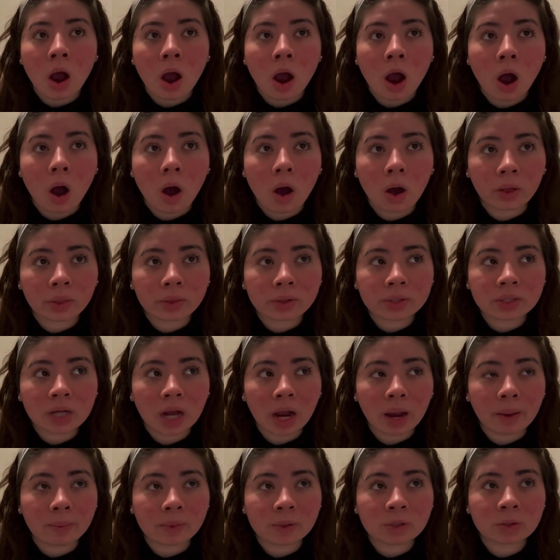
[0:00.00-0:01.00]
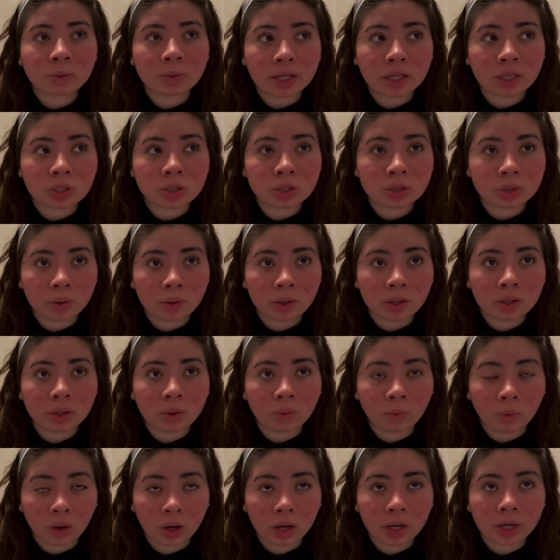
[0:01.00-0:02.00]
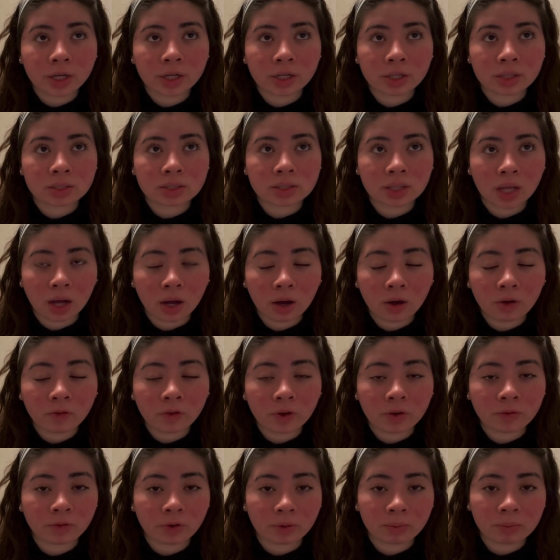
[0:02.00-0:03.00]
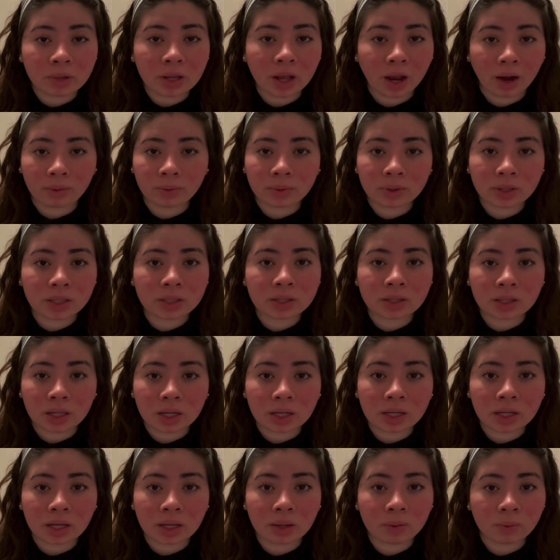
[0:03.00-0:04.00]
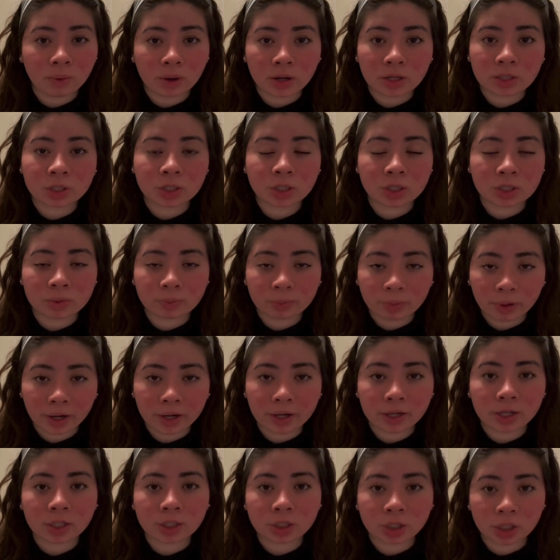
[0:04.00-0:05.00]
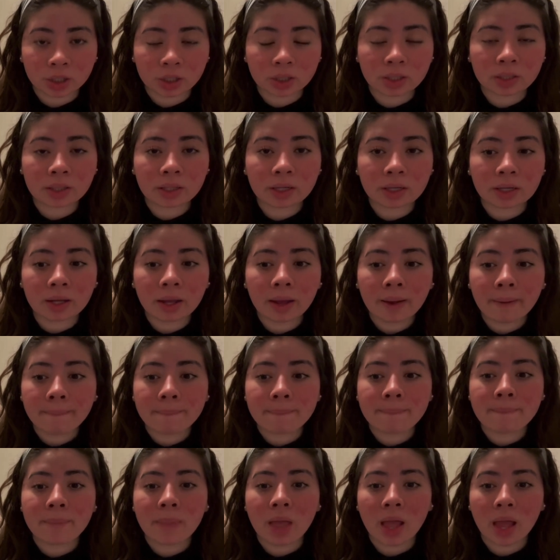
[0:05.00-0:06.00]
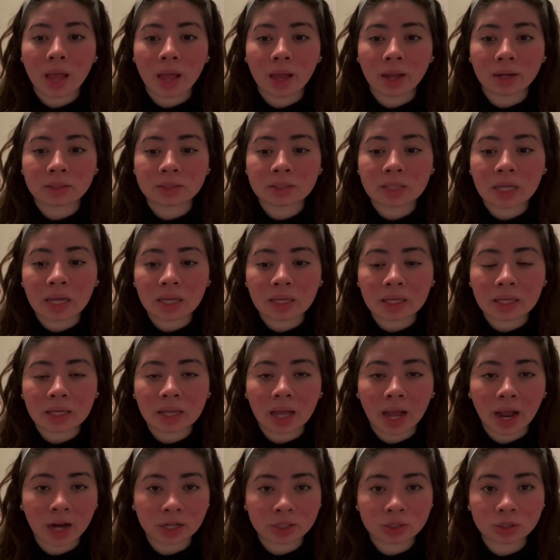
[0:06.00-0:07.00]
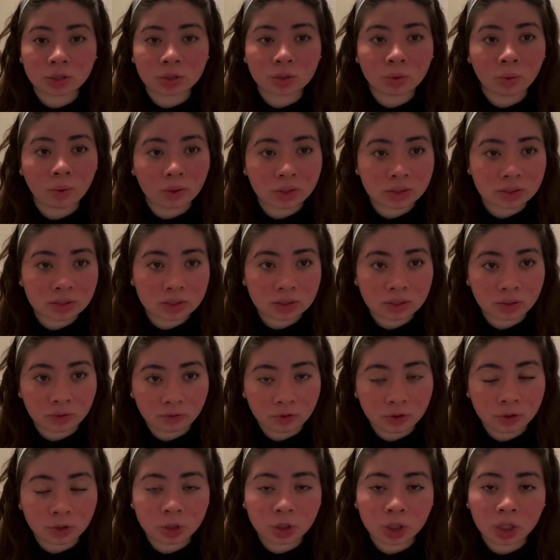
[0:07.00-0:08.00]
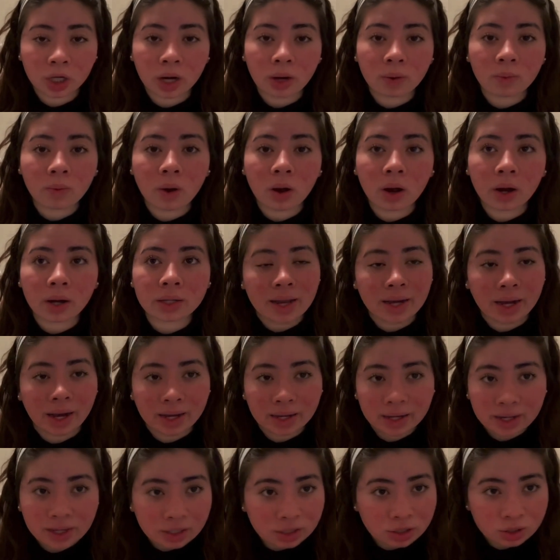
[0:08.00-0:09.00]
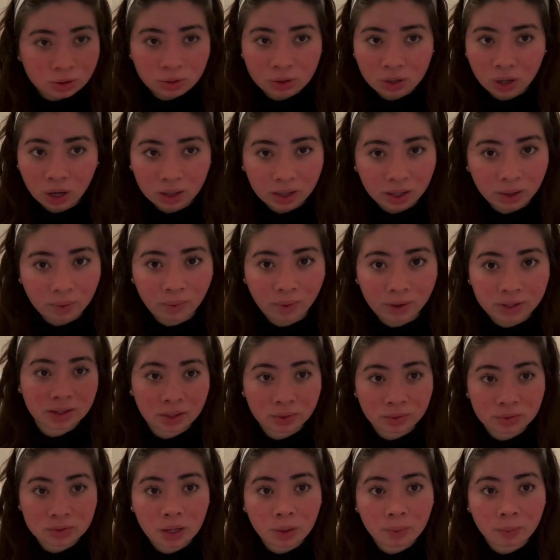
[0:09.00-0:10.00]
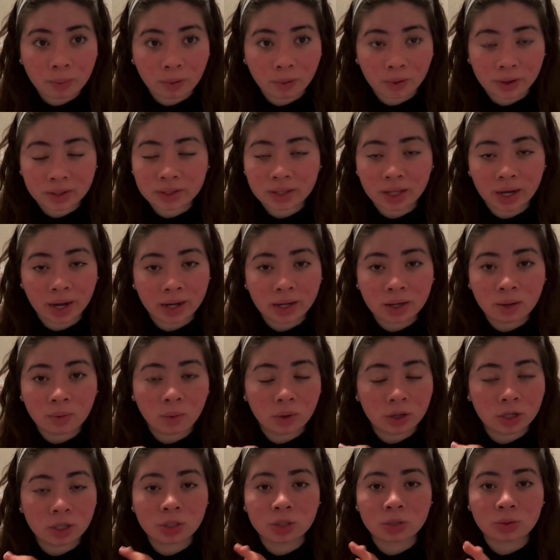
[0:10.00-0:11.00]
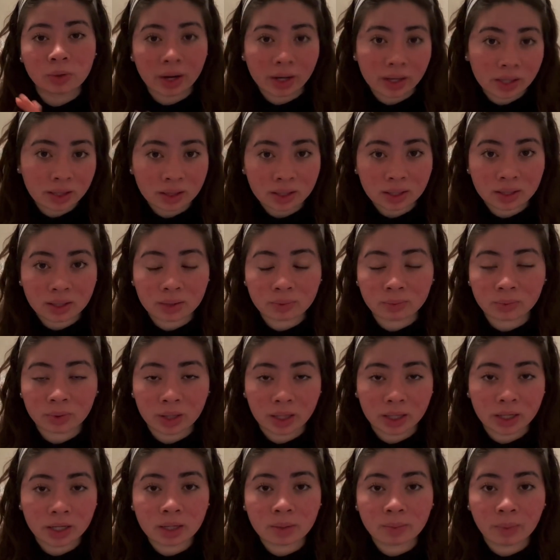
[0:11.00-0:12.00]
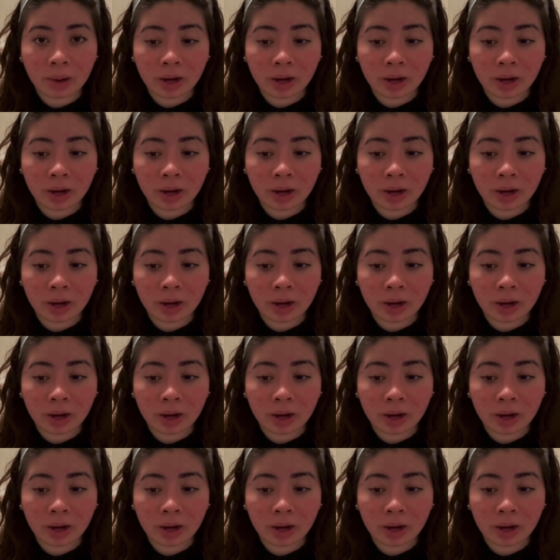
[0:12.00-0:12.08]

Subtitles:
all the time. It's really doing the work yourself. And for me, I really think it was just prayer, journaling, and taking action towards the future I want. I didn't do it all at once. There was a point that I didn't want to do anything that related to my